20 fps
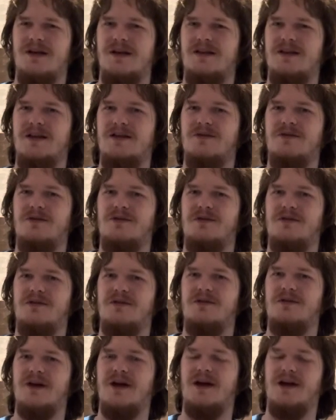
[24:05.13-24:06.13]
I
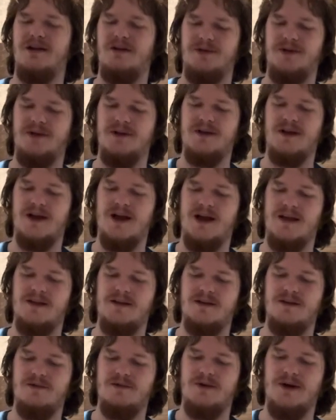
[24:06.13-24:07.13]
don't think they
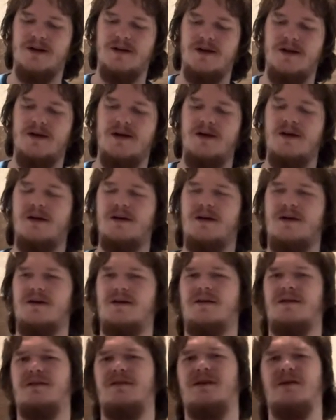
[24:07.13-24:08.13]
asked it well
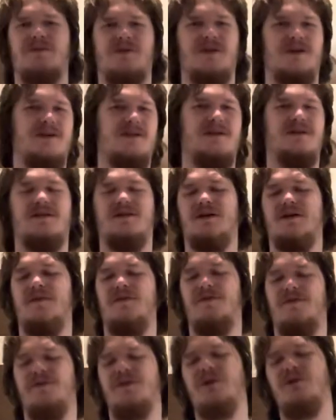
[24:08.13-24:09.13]
because it seemed like it
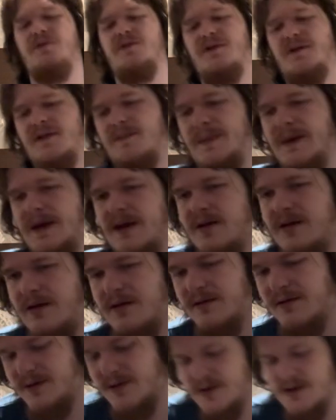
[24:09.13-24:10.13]
confused the speaker.
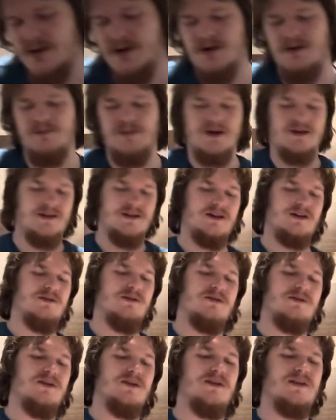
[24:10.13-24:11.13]
Basically,
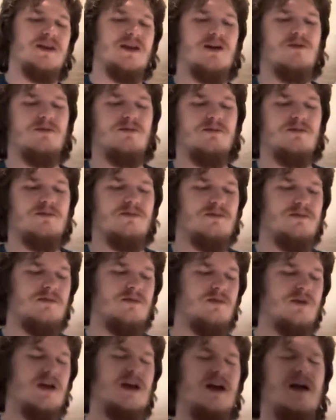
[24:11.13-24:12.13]
it's just saying,
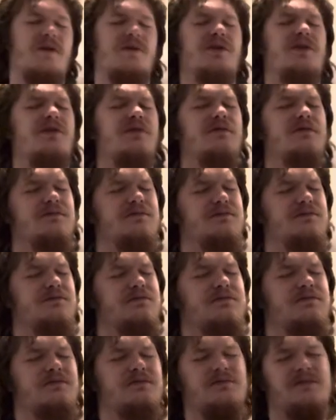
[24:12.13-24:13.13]
how do you
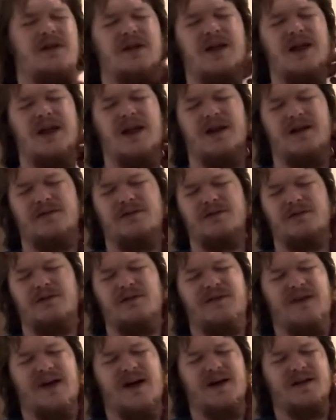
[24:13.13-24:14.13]
handle the
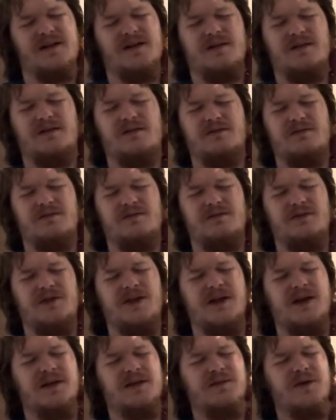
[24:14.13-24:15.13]
fact that
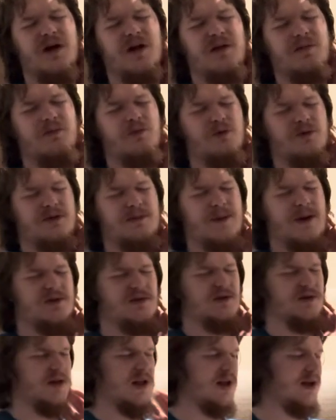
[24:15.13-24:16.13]
things have gotten more
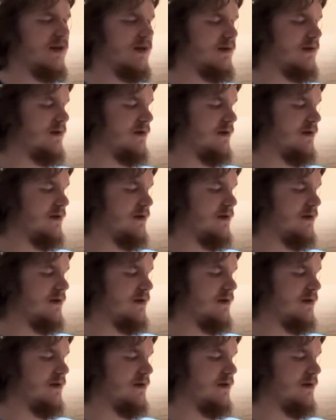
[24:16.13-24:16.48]
specialized?